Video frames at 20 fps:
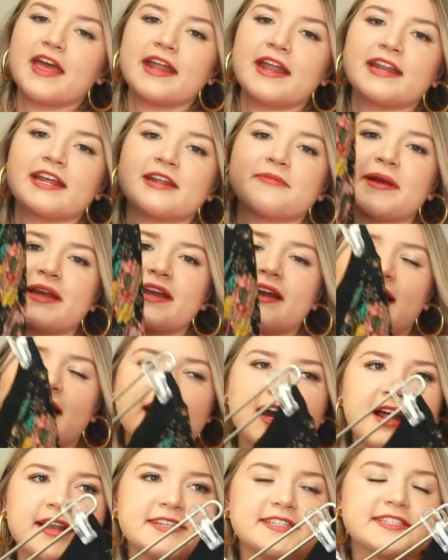then in my
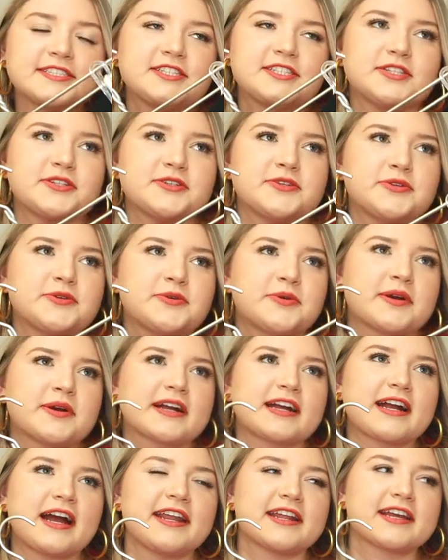hunt to
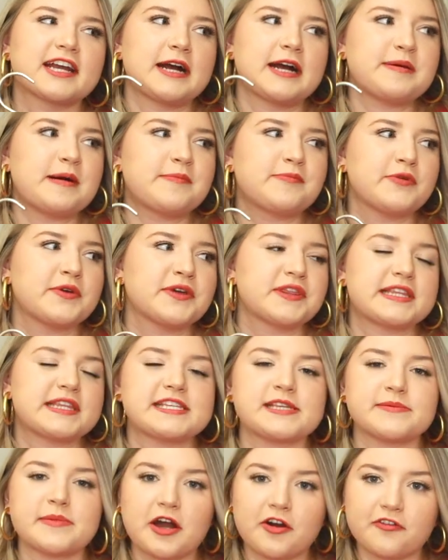kind of come up with
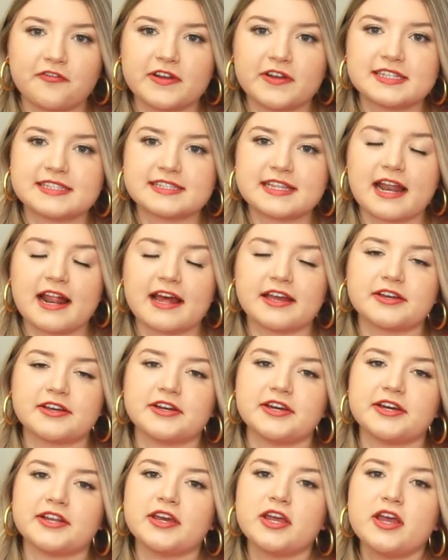some outfits that I
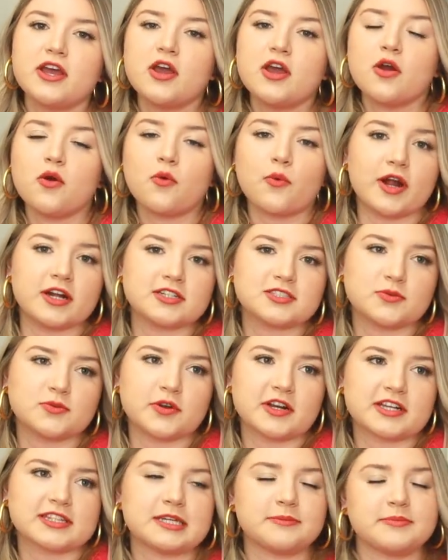could wear to
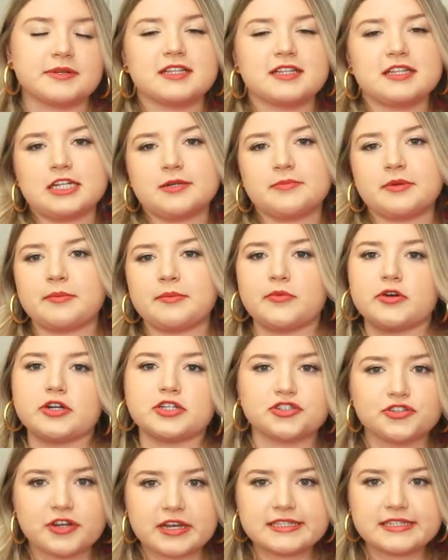work that'd be a little bit more
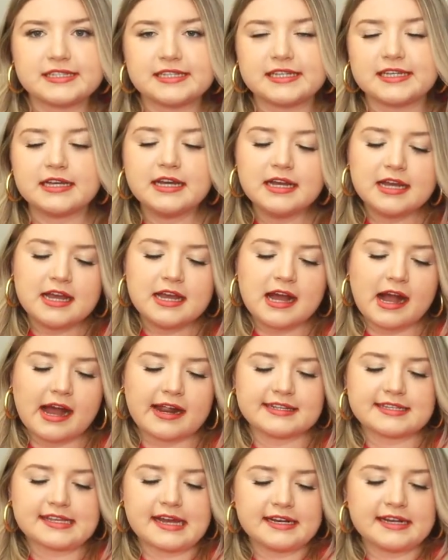dressy,
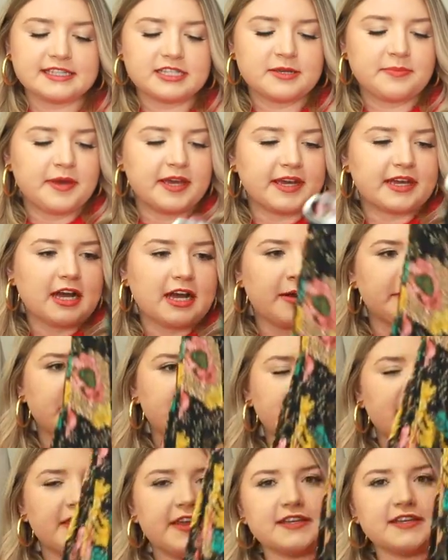I decided to pick up
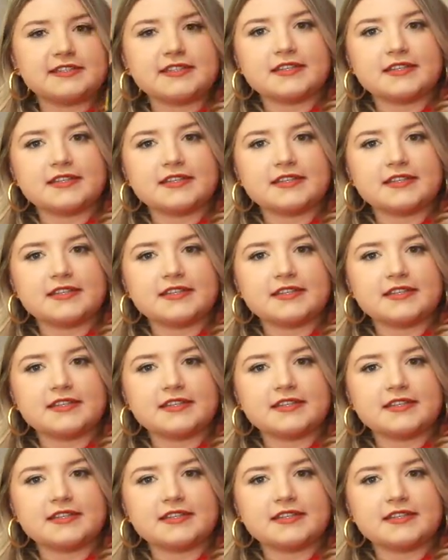this